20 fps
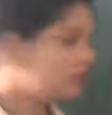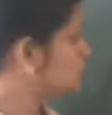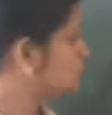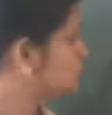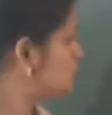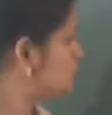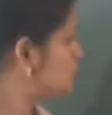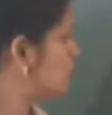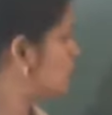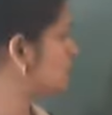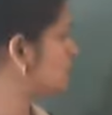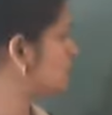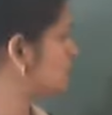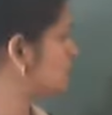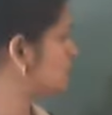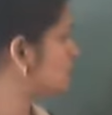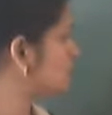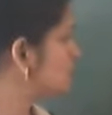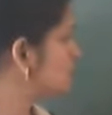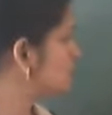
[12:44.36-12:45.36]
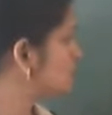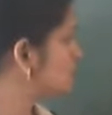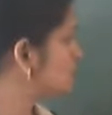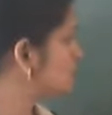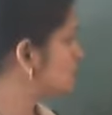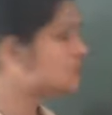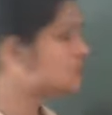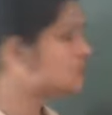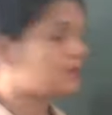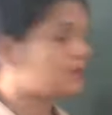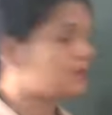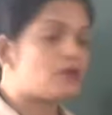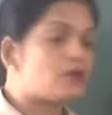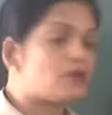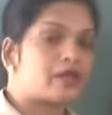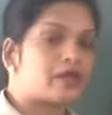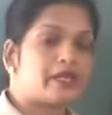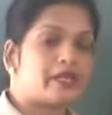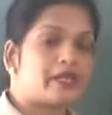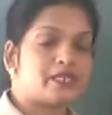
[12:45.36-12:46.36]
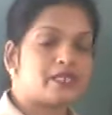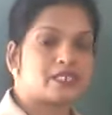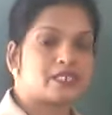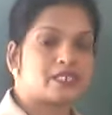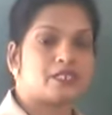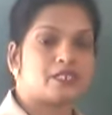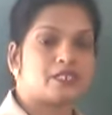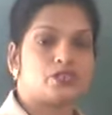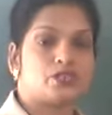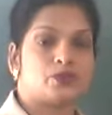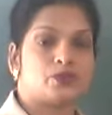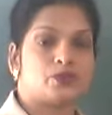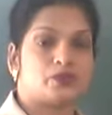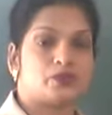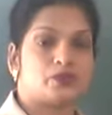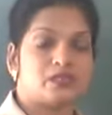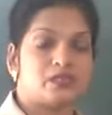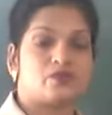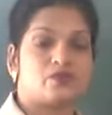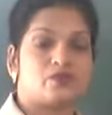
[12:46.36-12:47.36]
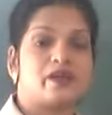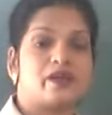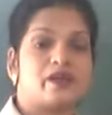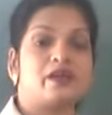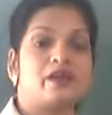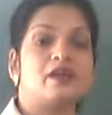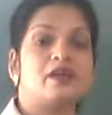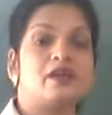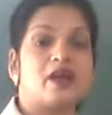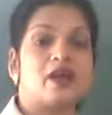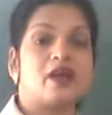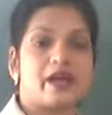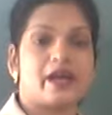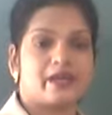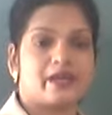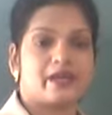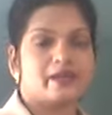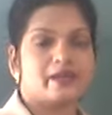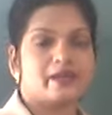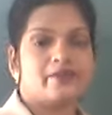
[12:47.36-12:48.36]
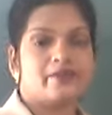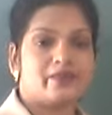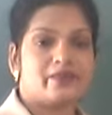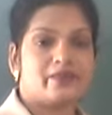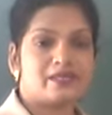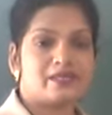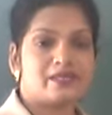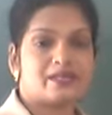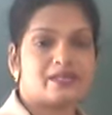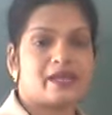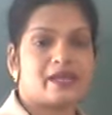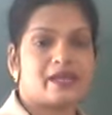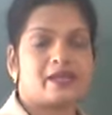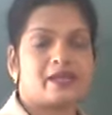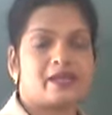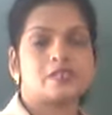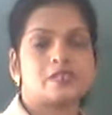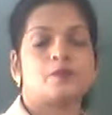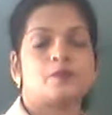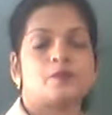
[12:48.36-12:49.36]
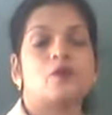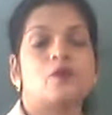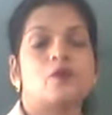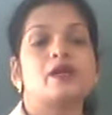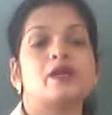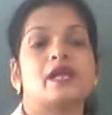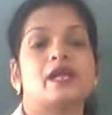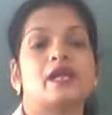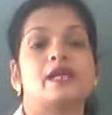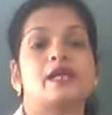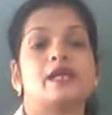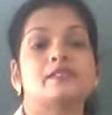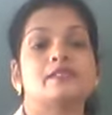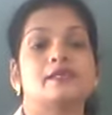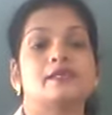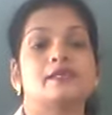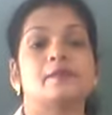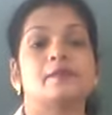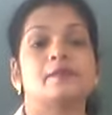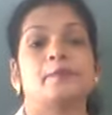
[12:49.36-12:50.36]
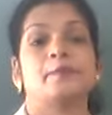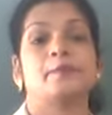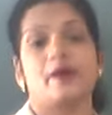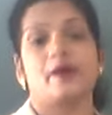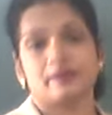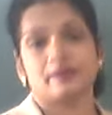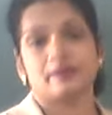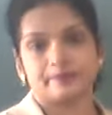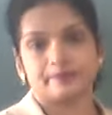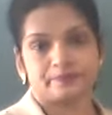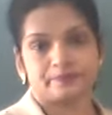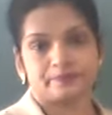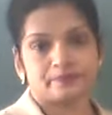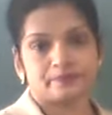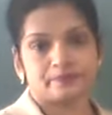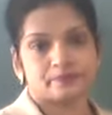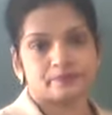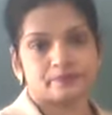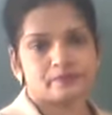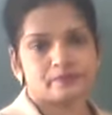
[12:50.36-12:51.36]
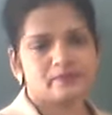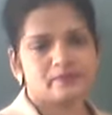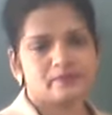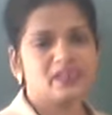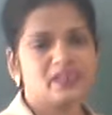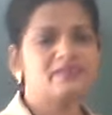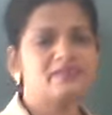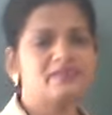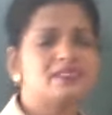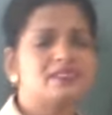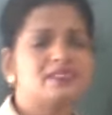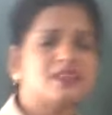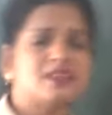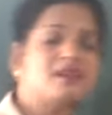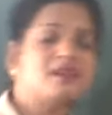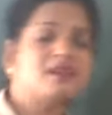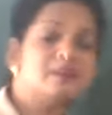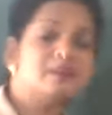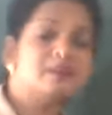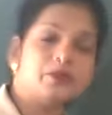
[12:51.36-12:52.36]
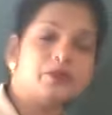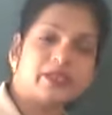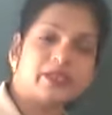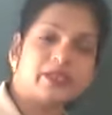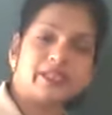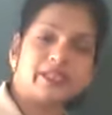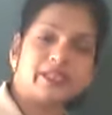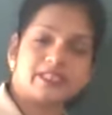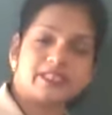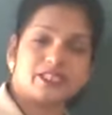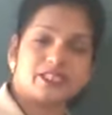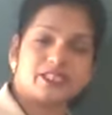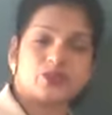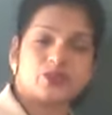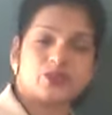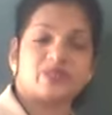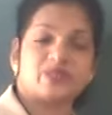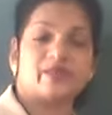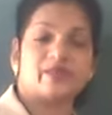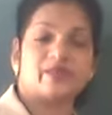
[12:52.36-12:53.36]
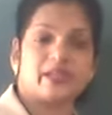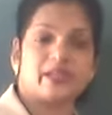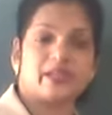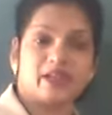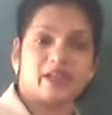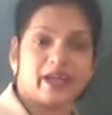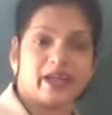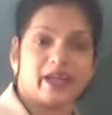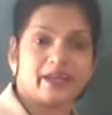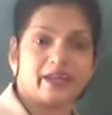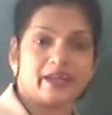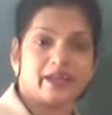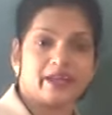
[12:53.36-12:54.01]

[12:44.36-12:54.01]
charge upon radius ratio is very high. We say its polarizing power. If the charge upon radius ratio is very high,